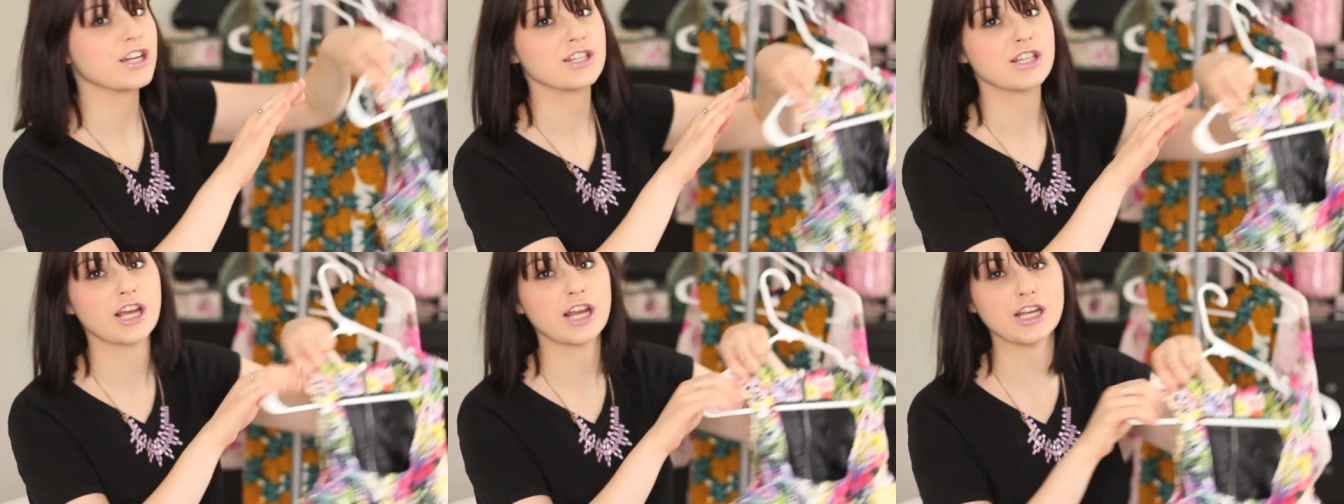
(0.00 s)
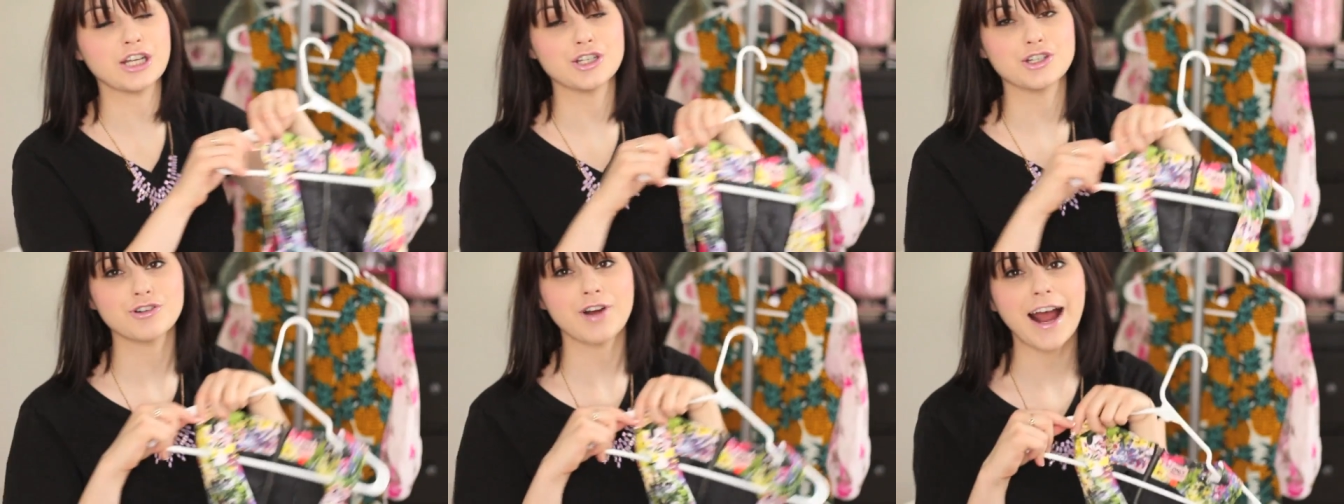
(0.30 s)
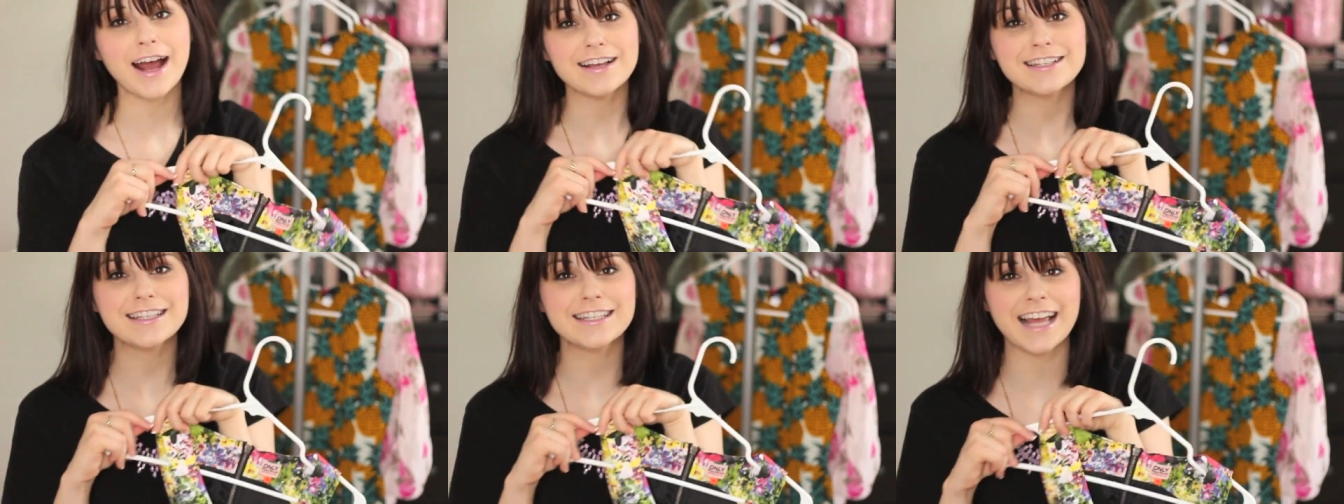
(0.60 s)
is a
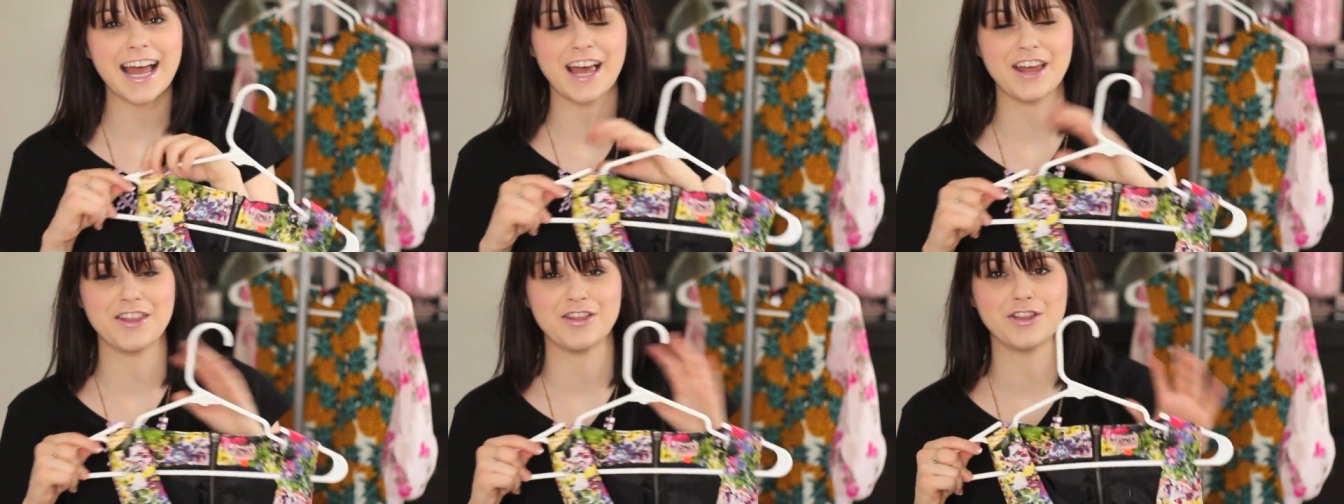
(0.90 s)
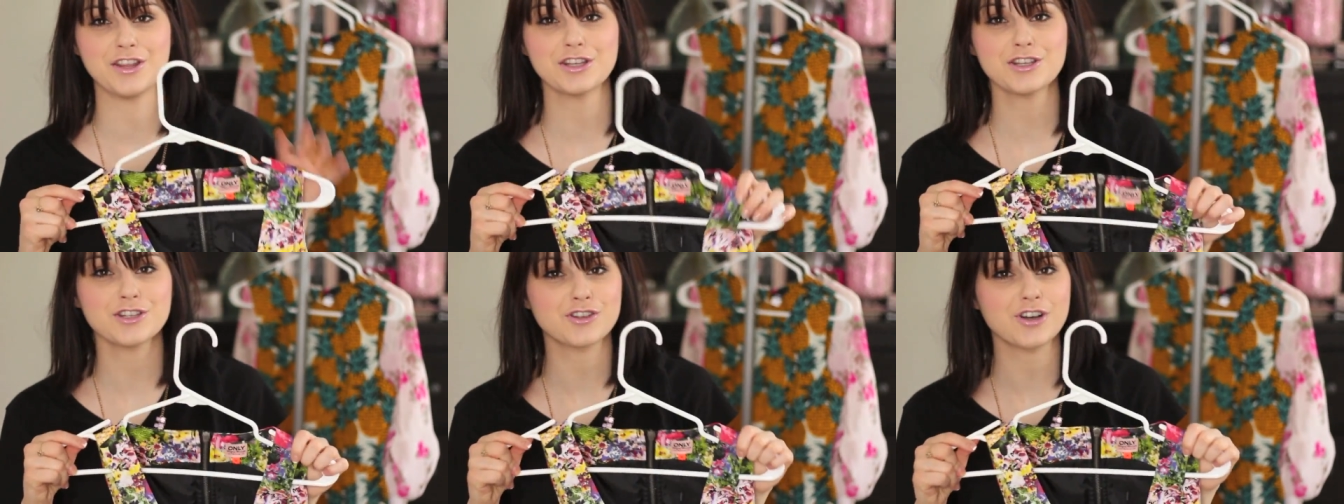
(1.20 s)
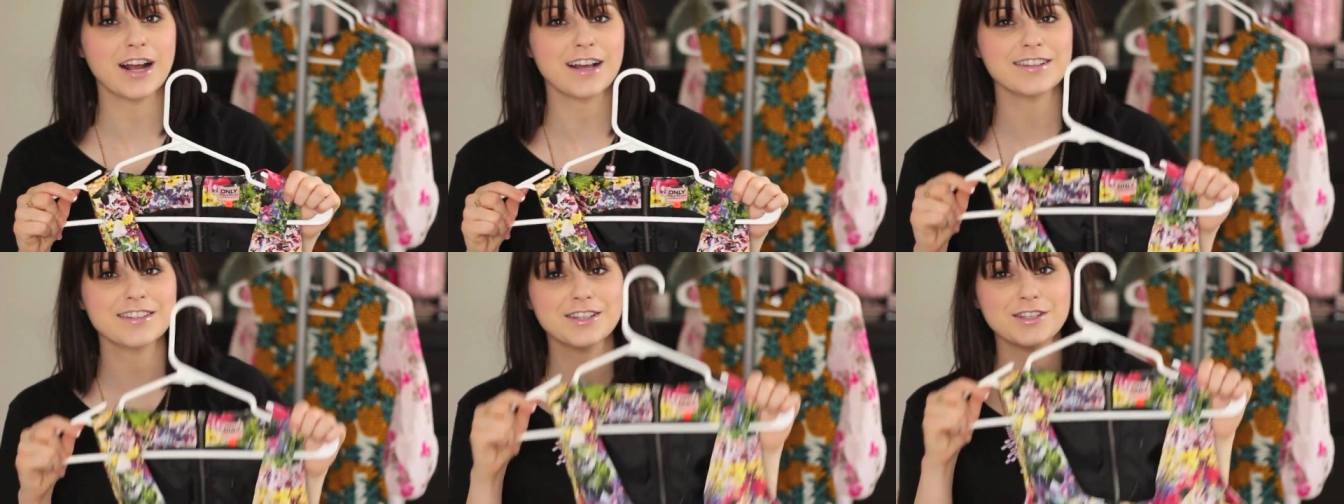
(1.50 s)
dress, and this
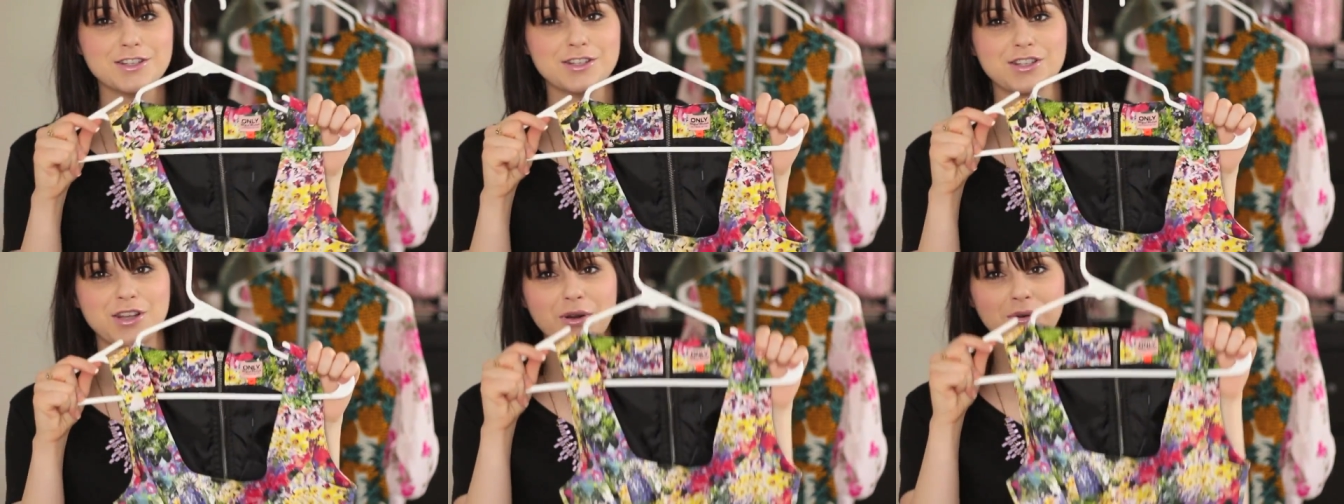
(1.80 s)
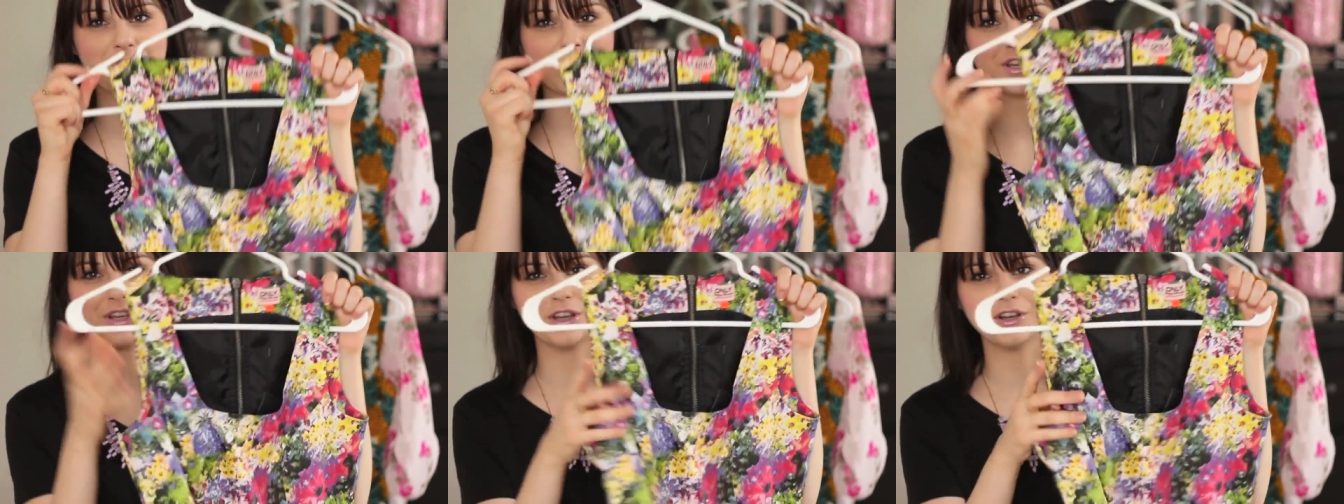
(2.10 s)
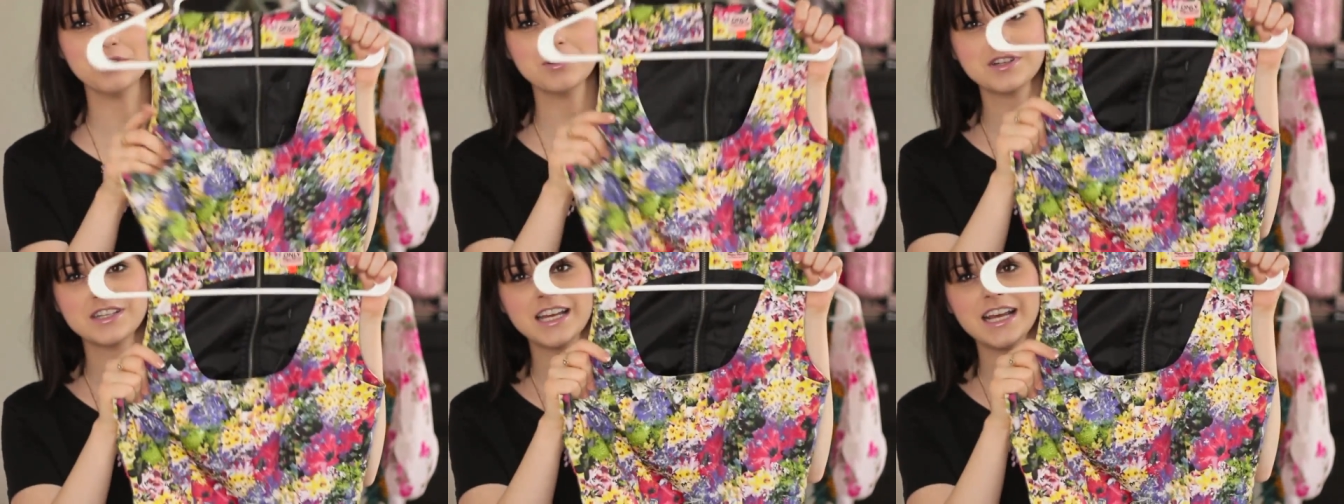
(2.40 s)
dress is so
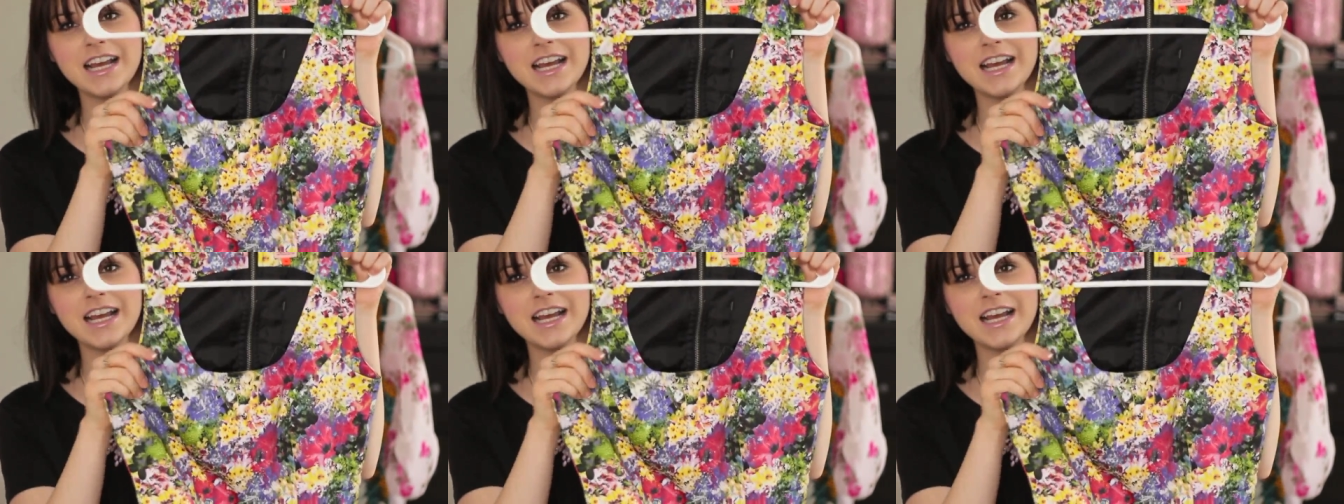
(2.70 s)
cute.